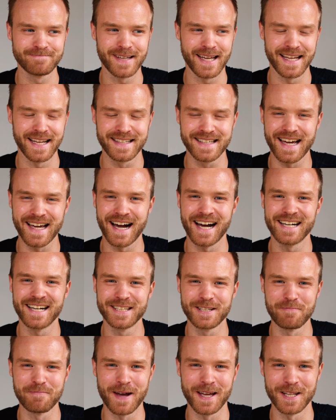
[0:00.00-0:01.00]
it
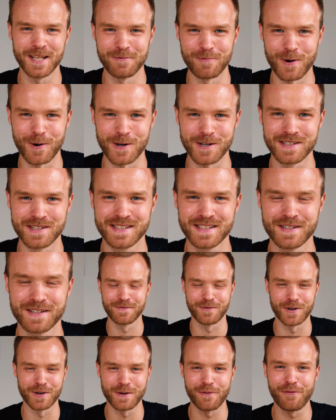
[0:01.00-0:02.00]
kind of made it worse.
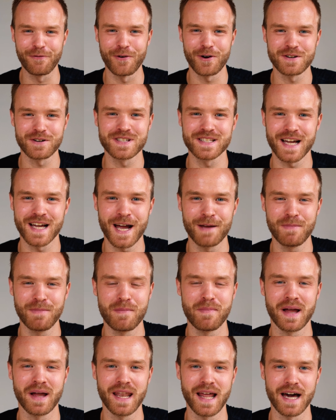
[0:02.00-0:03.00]
For the first time
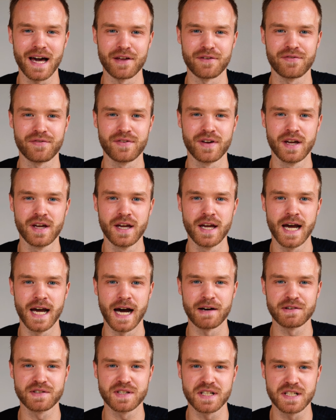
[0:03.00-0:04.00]
in my life,
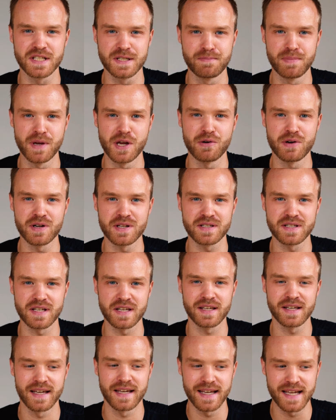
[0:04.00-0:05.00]
I was
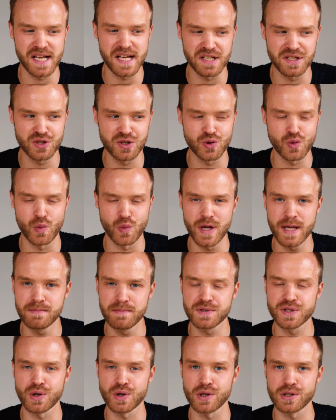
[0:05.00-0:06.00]
experiencing extreme
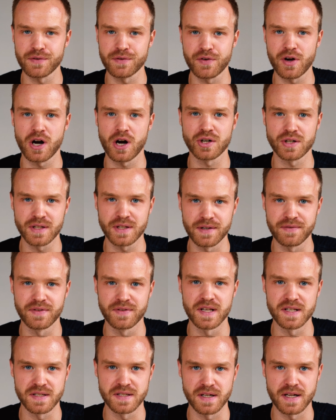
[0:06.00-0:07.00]
sort of cognitive
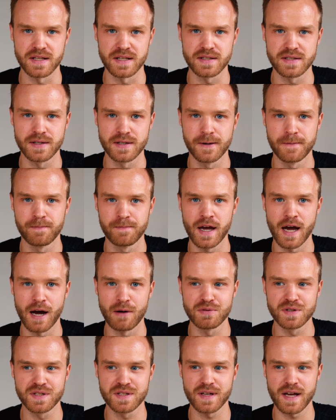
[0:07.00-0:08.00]
dissonance. I
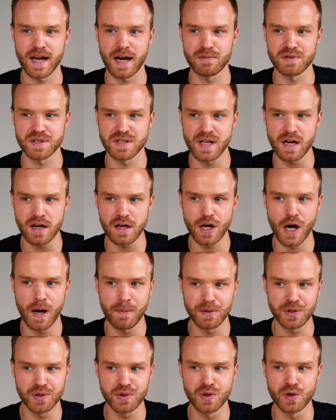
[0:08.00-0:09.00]
was not
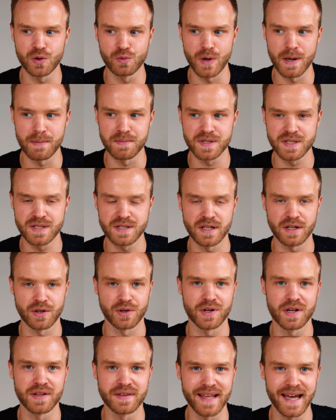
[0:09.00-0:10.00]
coming to the grips that
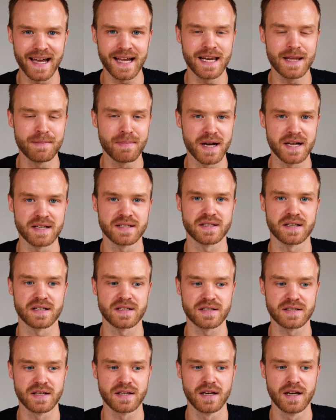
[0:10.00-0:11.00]
on a daily
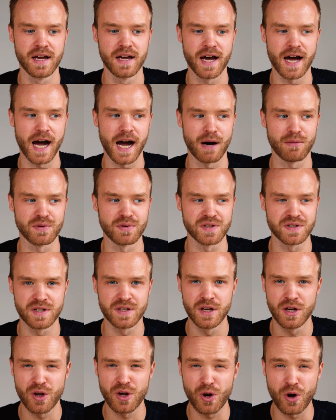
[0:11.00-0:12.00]
basis, I
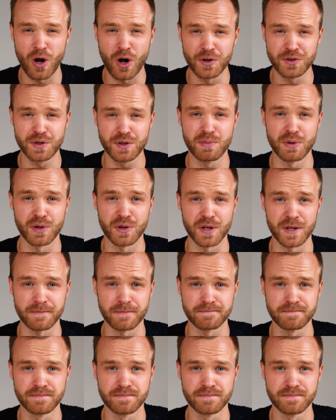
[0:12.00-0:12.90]
was contributing